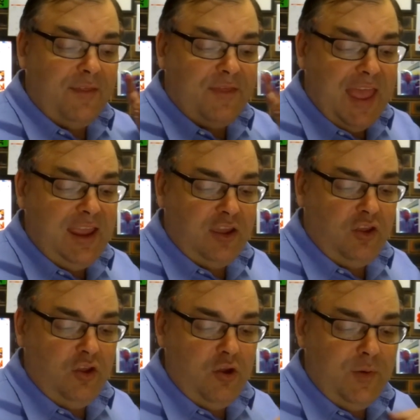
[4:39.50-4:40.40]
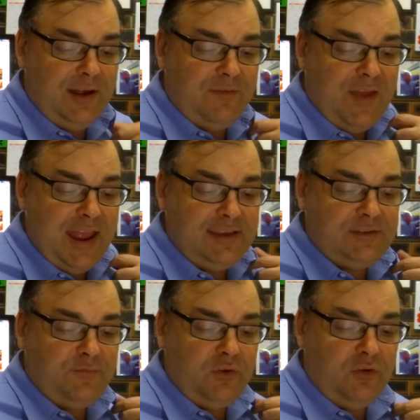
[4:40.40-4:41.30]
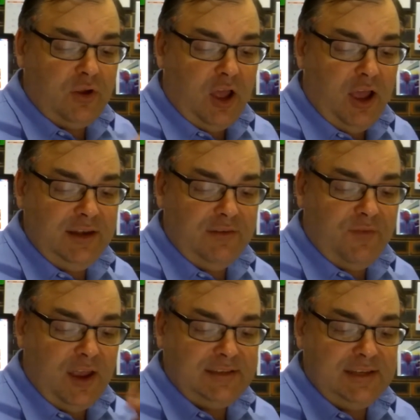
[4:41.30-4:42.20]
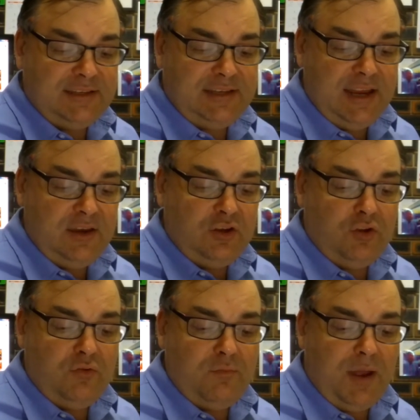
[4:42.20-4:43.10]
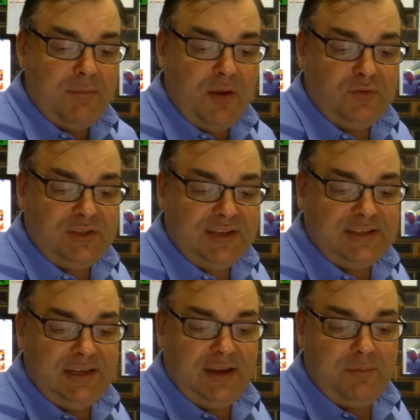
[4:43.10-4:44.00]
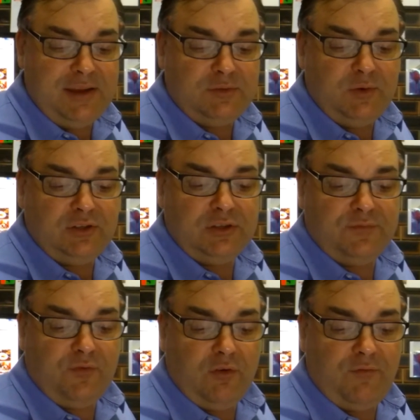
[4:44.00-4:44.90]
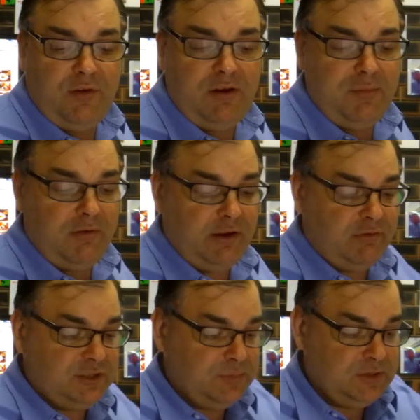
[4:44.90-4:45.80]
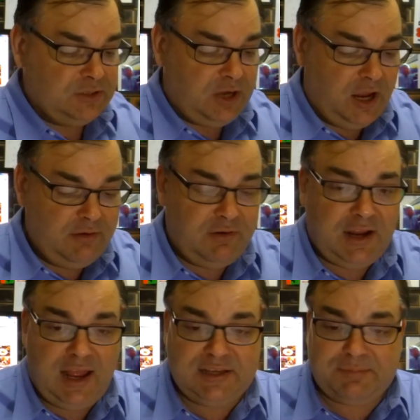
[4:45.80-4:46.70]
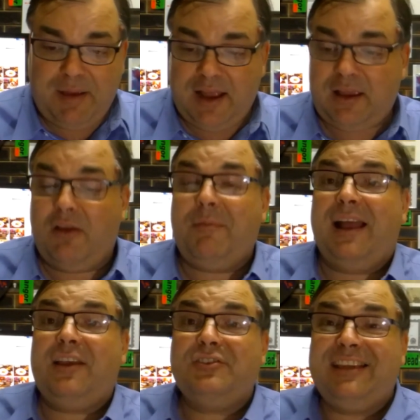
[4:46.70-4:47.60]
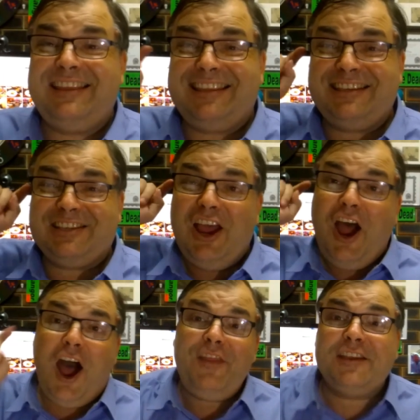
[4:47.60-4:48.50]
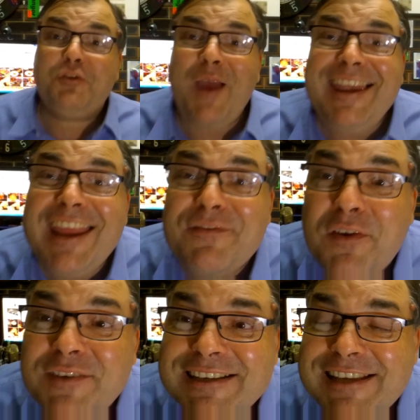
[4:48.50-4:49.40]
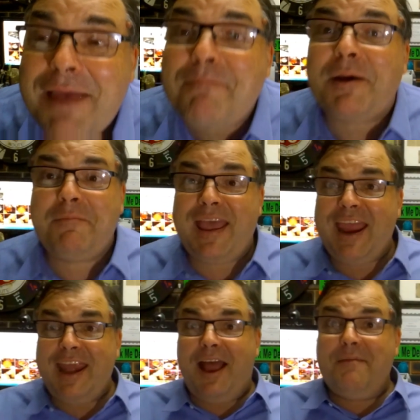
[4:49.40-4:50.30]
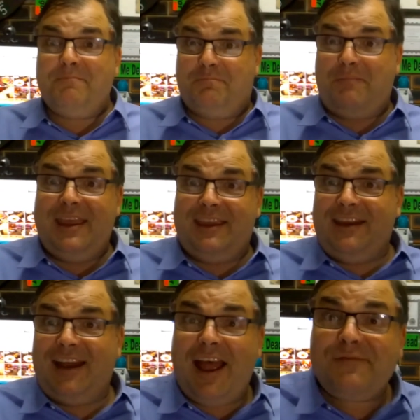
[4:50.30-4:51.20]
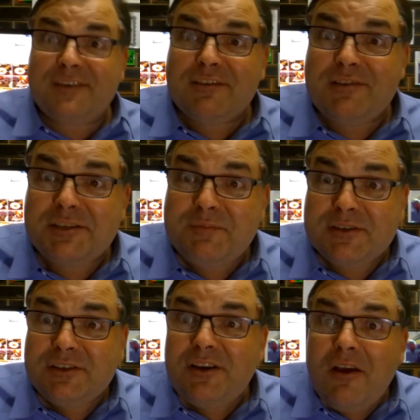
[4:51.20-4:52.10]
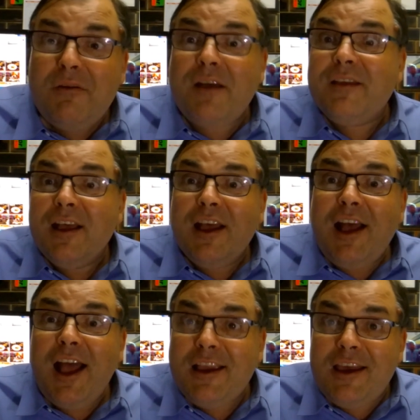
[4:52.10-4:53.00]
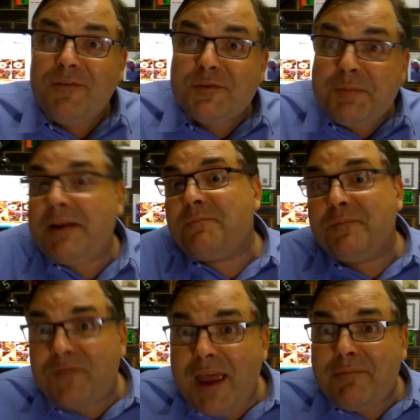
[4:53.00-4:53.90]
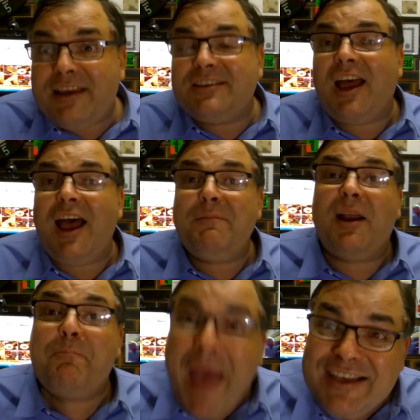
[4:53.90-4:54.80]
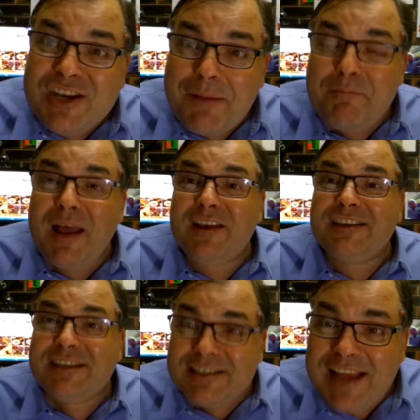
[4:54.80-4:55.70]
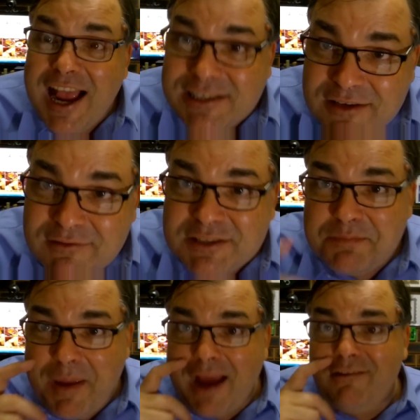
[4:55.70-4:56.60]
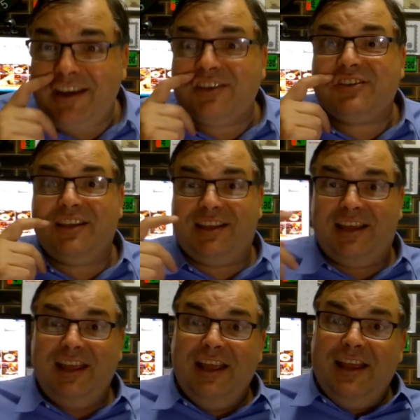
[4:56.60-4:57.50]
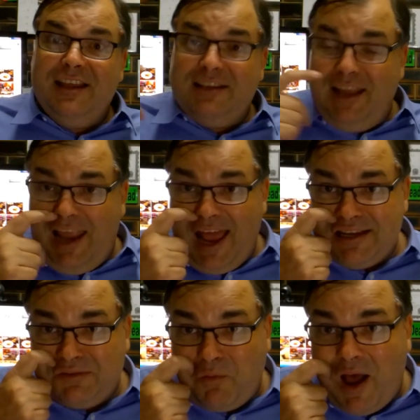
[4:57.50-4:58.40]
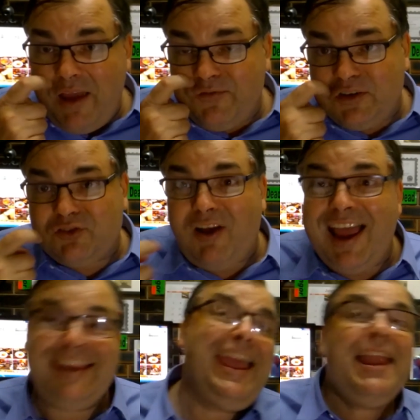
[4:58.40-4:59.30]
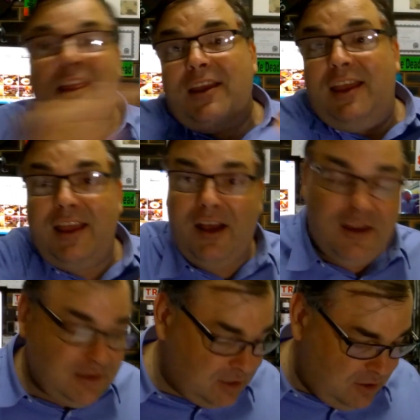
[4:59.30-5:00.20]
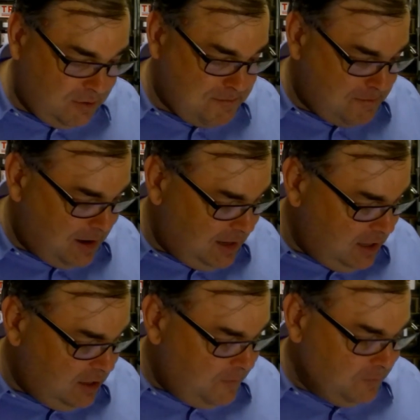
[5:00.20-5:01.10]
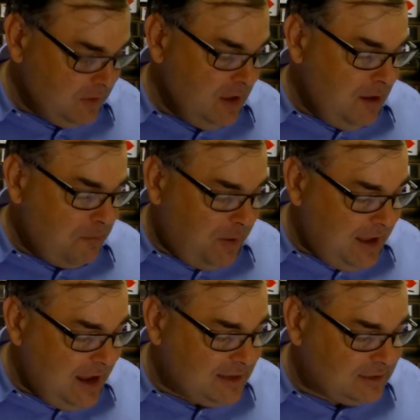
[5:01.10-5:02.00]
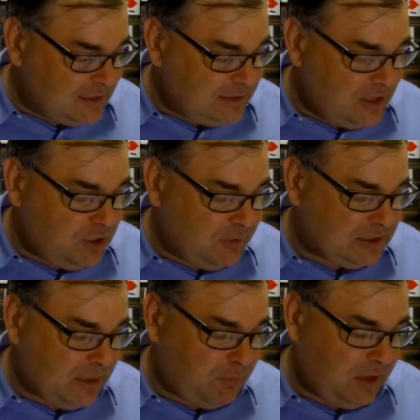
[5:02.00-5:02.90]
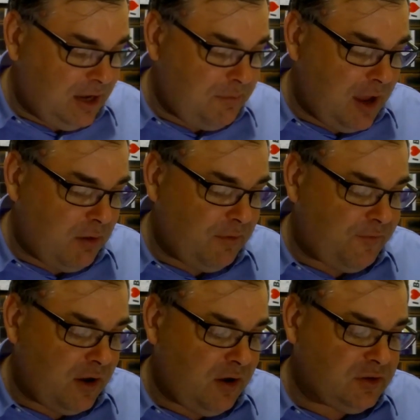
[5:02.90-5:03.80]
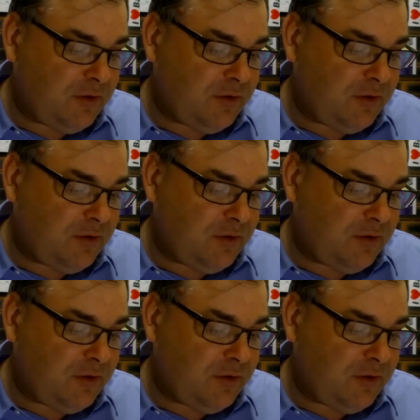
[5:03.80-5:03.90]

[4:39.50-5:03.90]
Thank you in advance for your kind advice and send you my most sincere best wishes for a very Merry Christmas. Kind regards, Marco. Marco sent this on the 20th of December, man. I'm making it after Christmas, you know. I, I got a bit of family time. got to patch up my disastrous marriage to the the last wife to try and get onto her money? P.S. I send you a separate email with photos